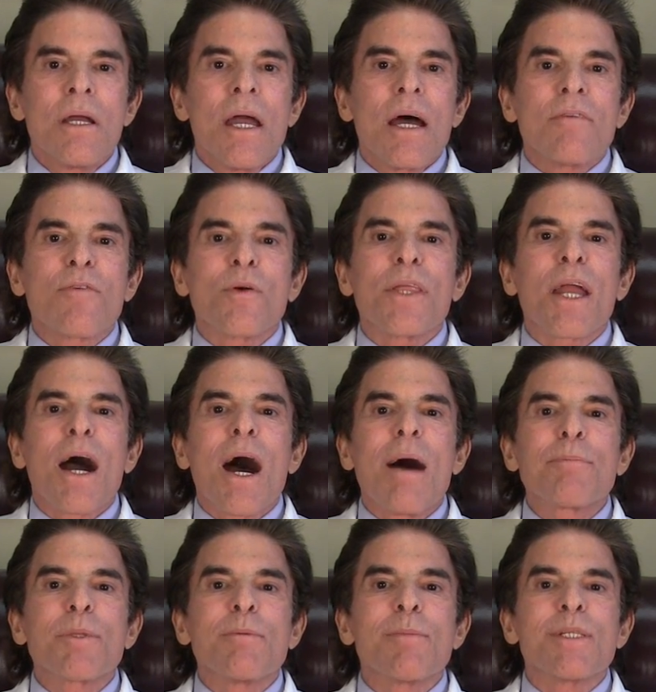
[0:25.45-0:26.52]
and for the
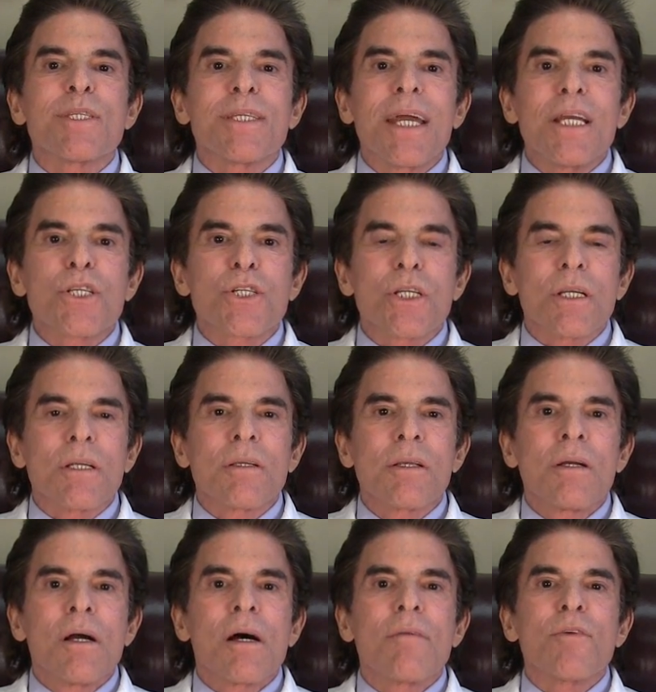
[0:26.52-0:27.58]
optimization
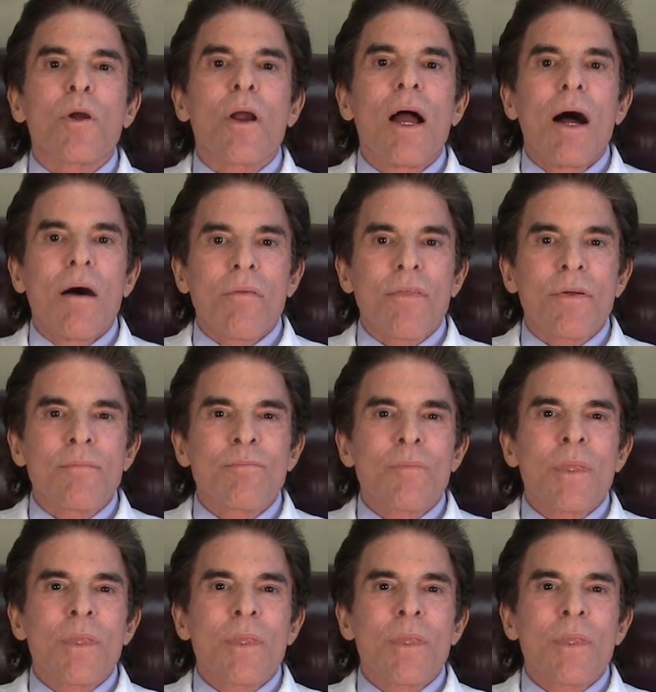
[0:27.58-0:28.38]
of your health.